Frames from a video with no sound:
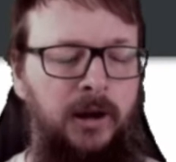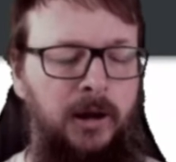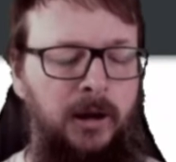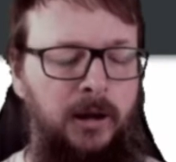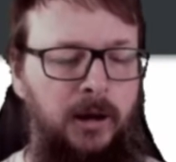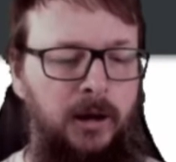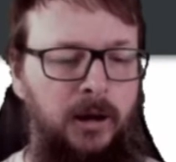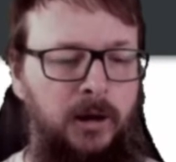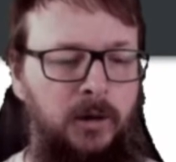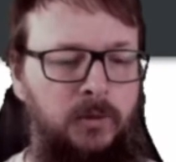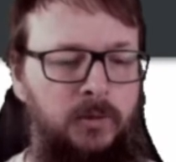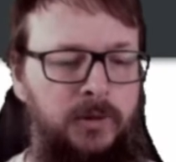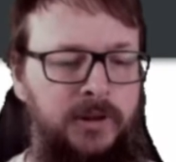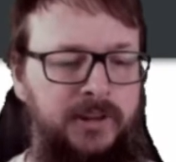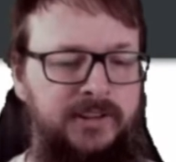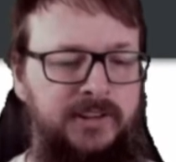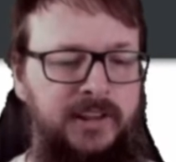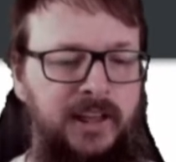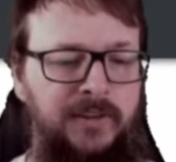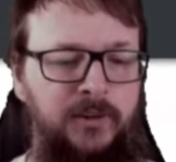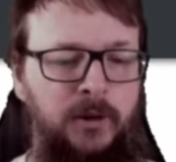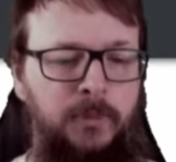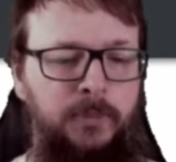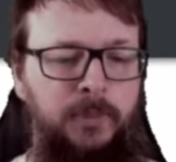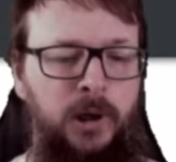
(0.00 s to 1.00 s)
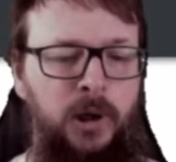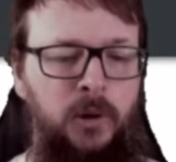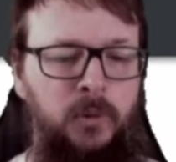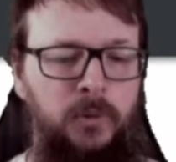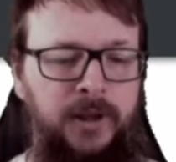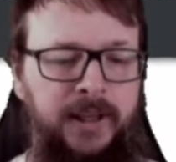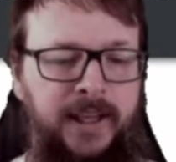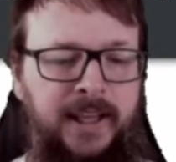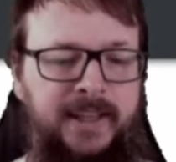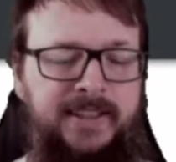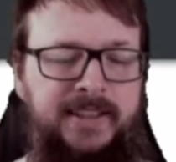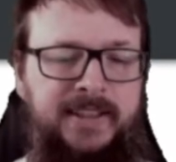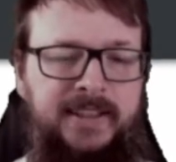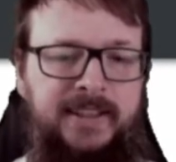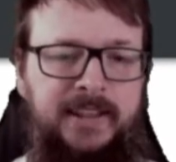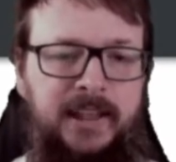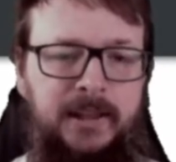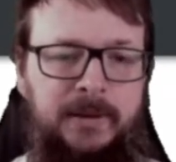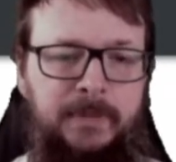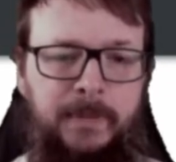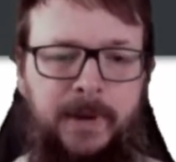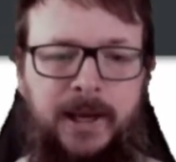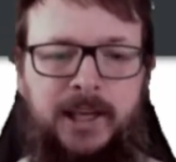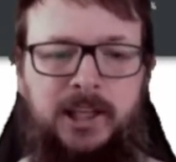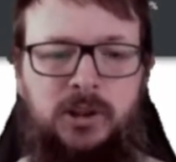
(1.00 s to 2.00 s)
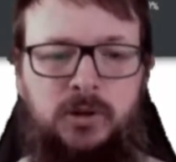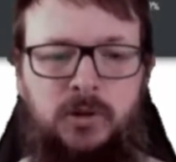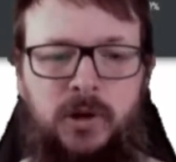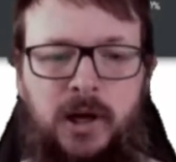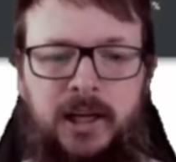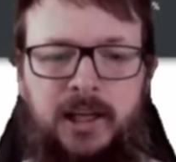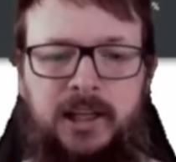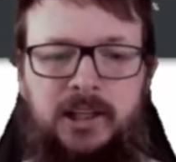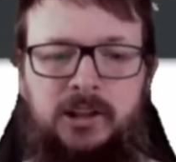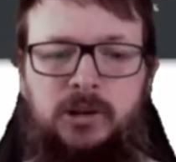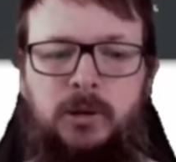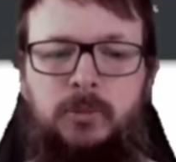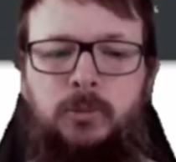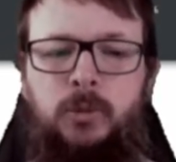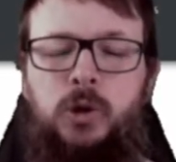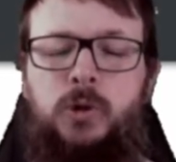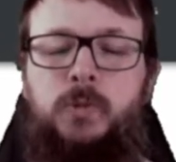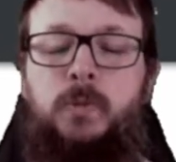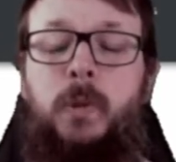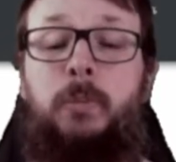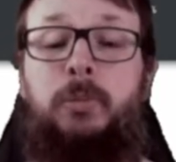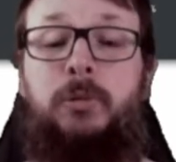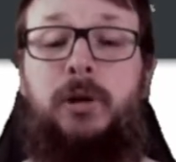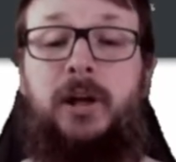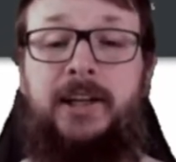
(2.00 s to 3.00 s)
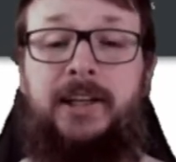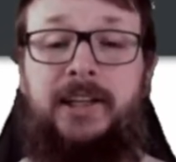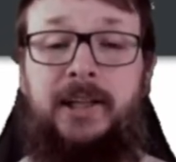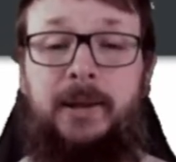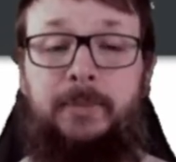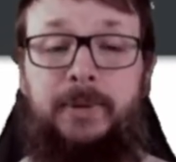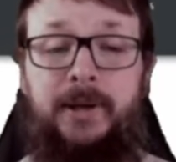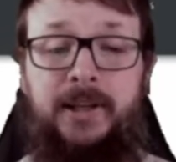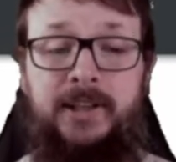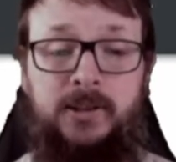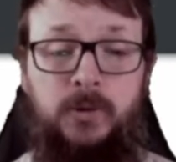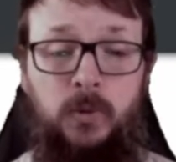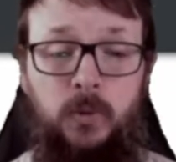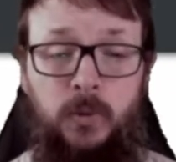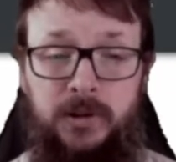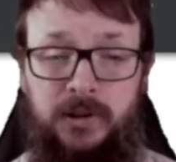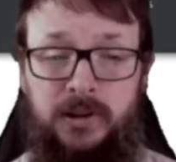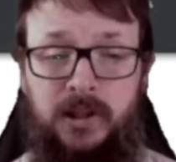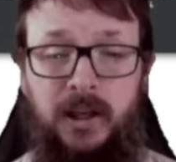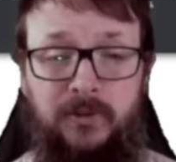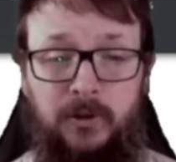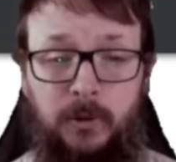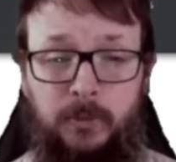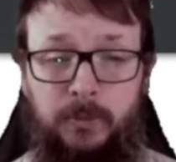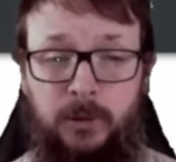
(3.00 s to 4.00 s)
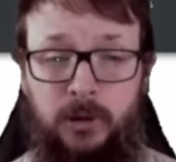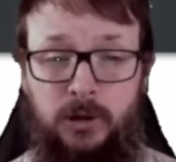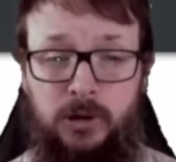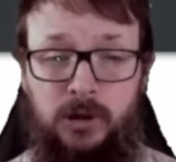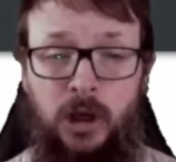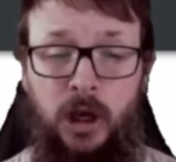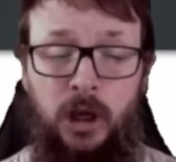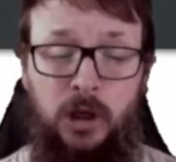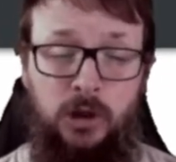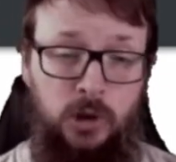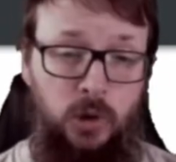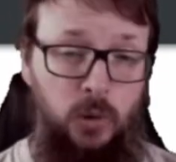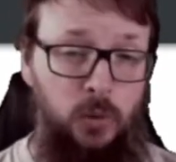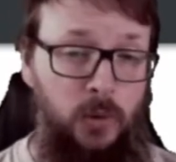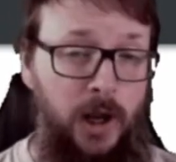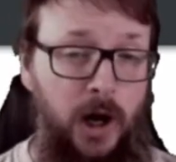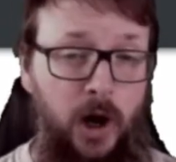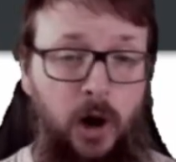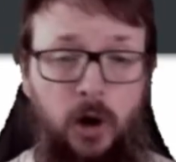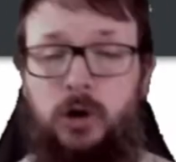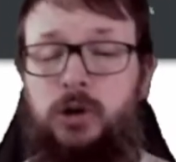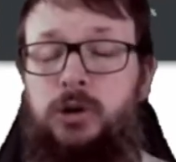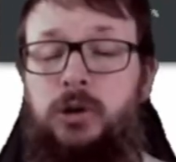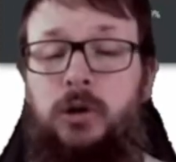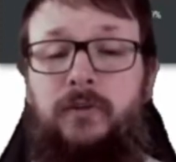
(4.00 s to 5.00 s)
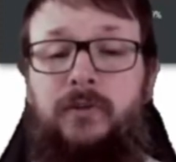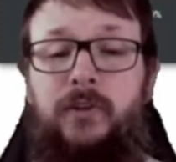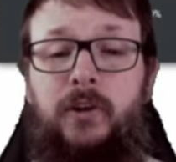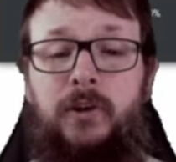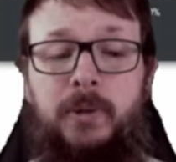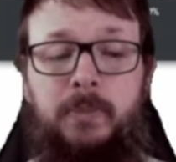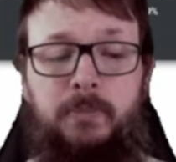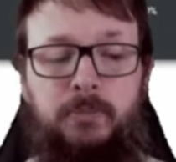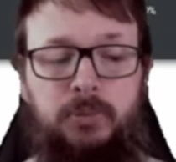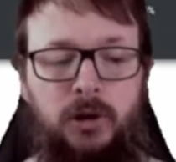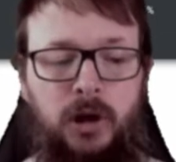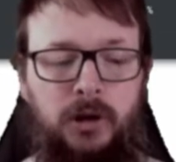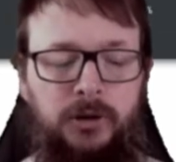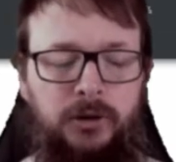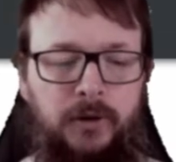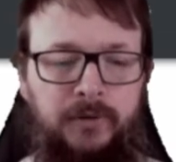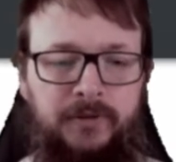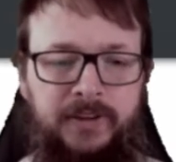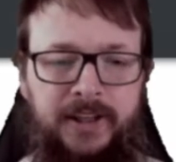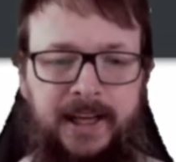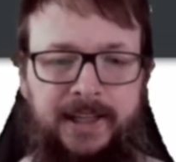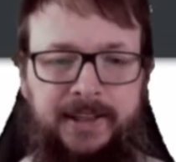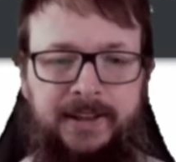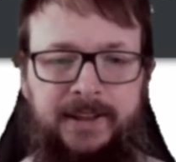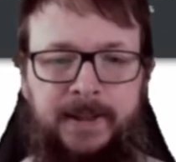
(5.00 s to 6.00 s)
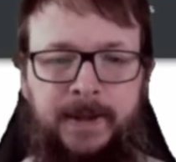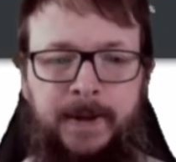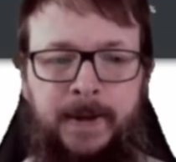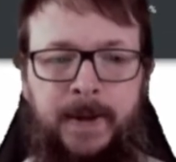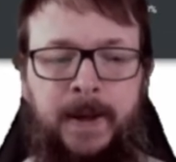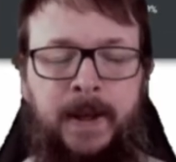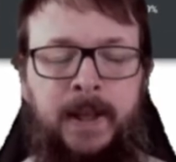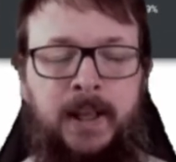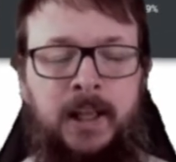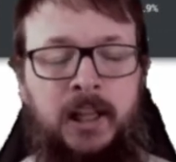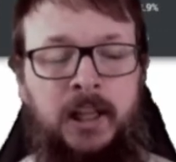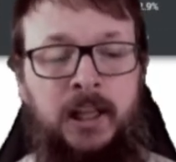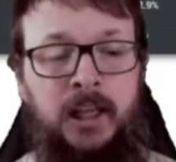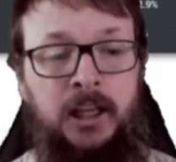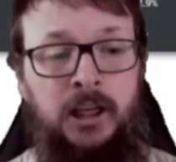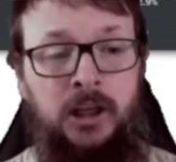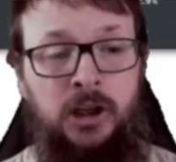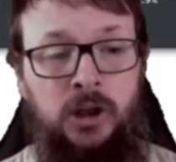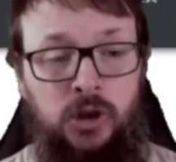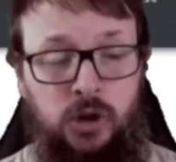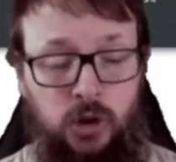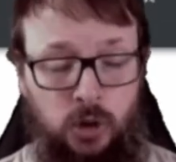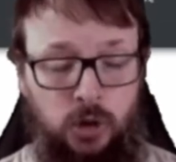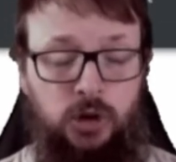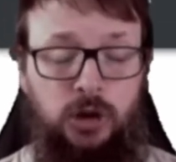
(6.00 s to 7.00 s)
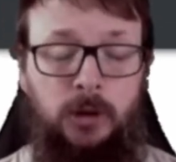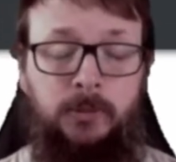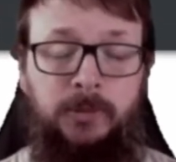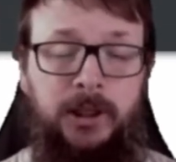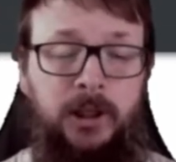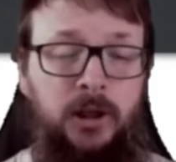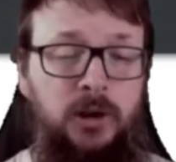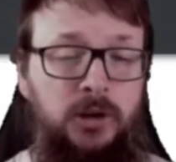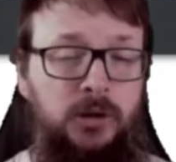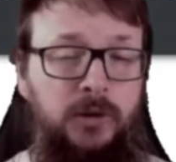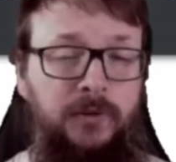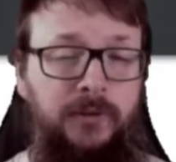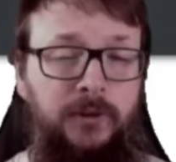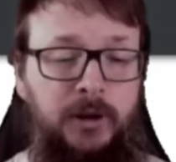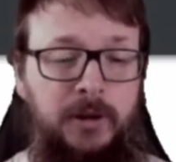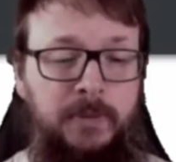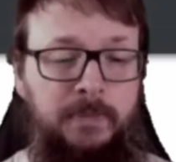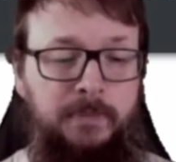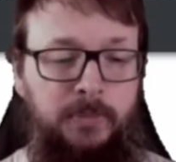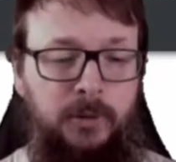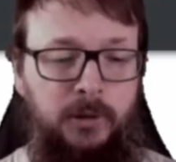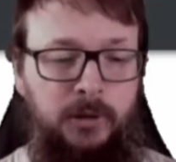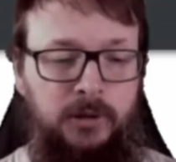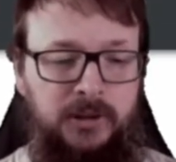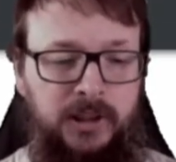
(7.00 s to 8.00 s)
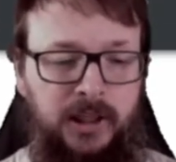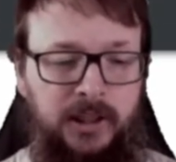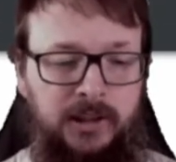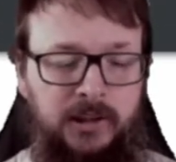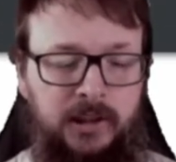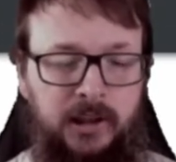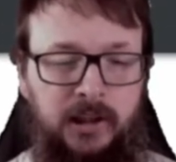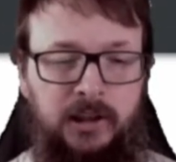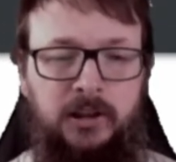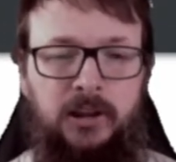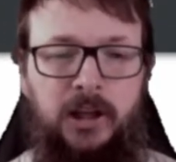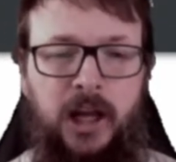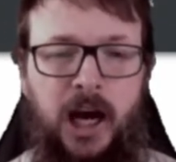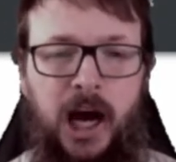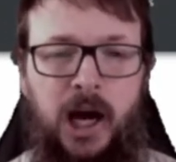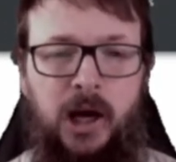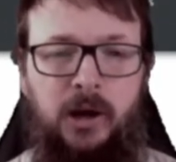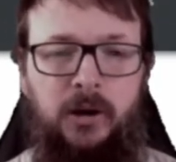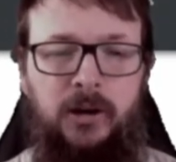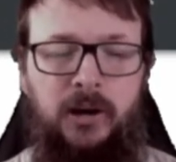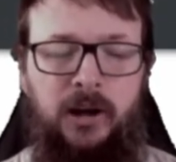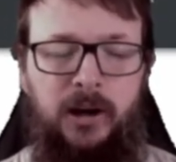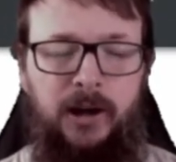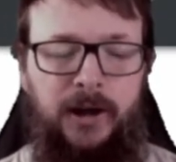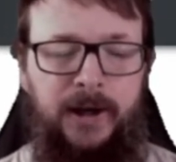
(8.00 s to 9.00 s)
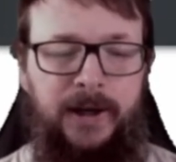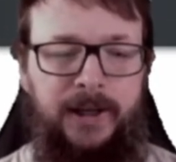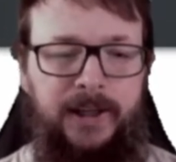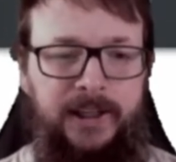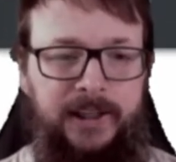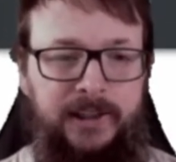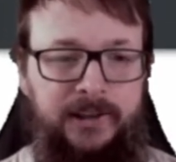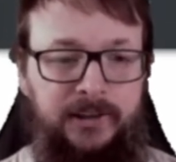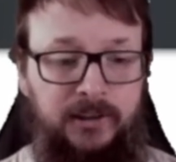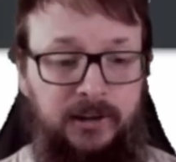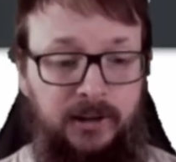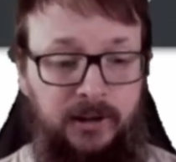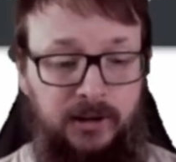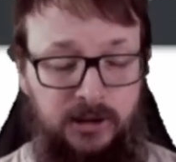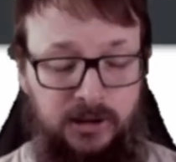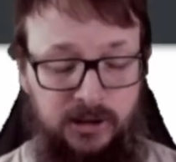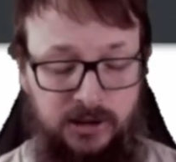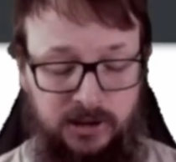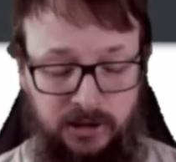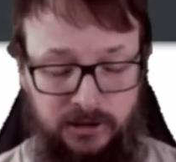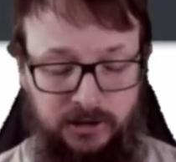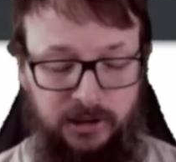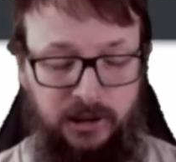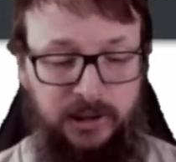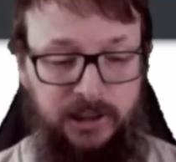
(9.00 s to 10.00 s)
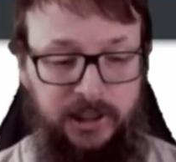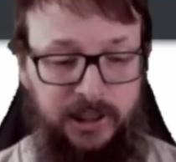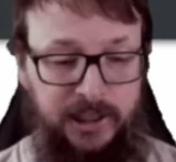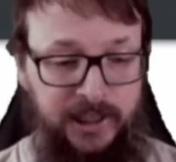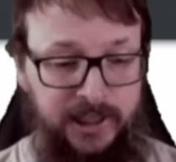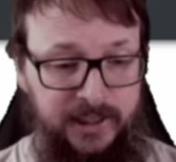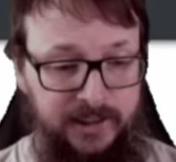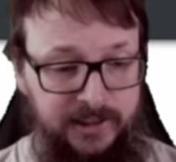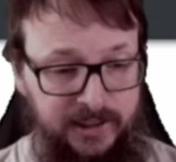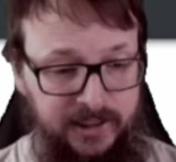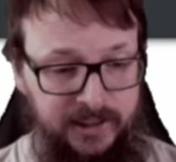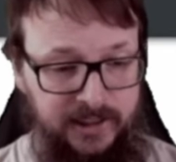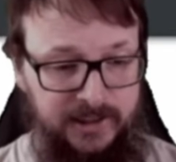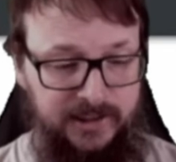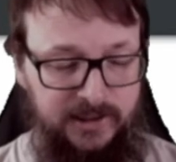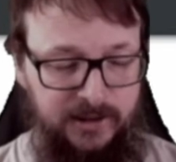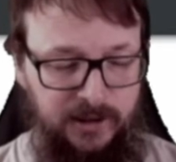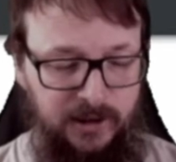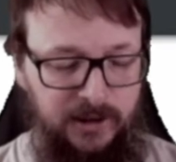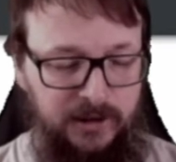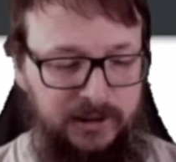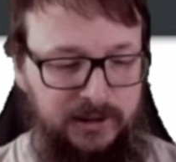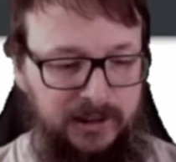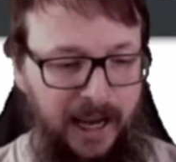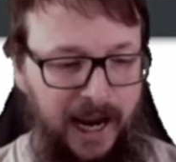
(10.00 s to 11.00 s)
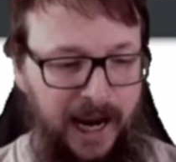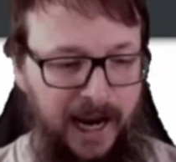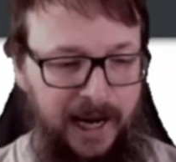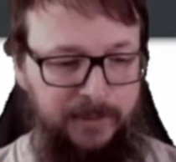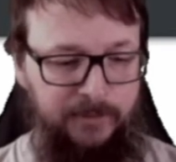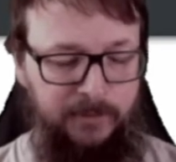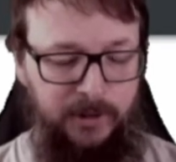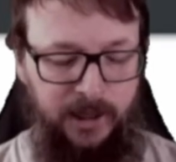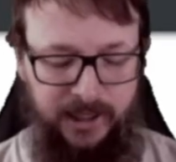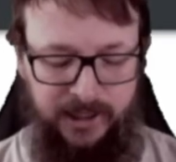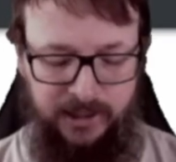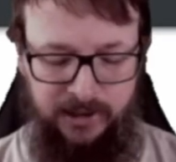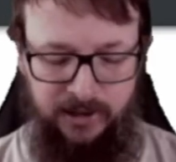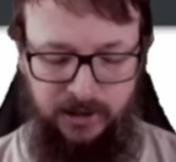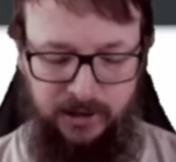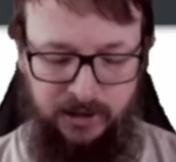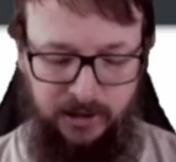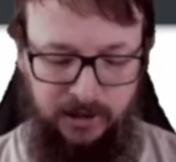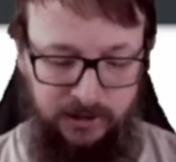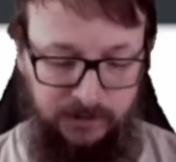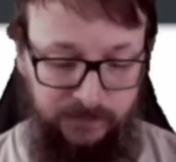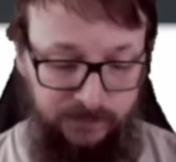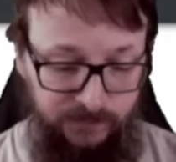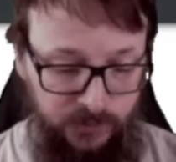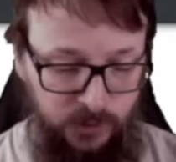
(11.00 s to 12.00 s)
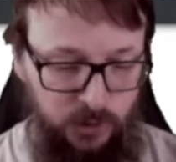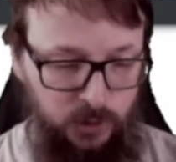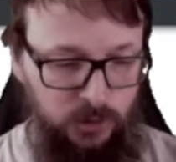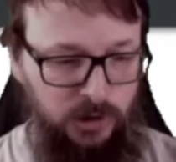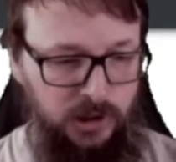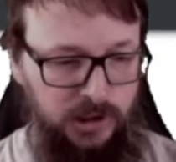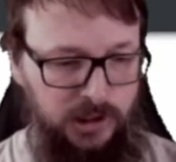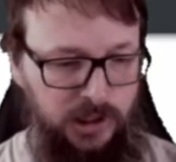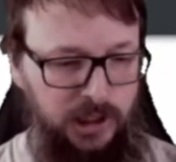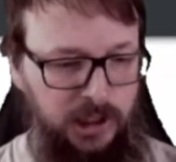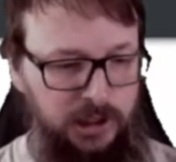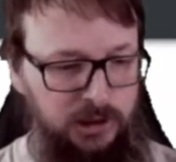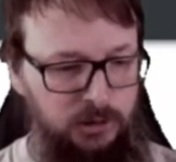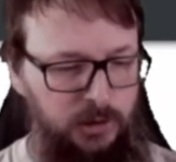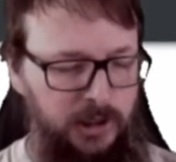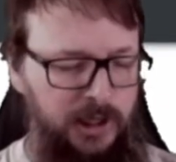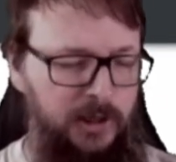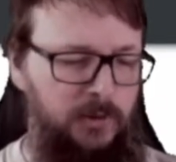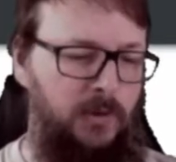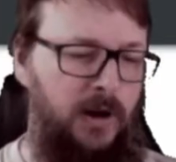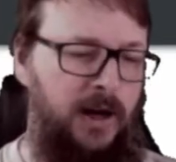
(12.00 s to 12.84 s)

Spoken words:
with developer, we can see that MySQL is the most popular database with developer. So we are also very proud of that. So something also very important now certainly in this time and 2021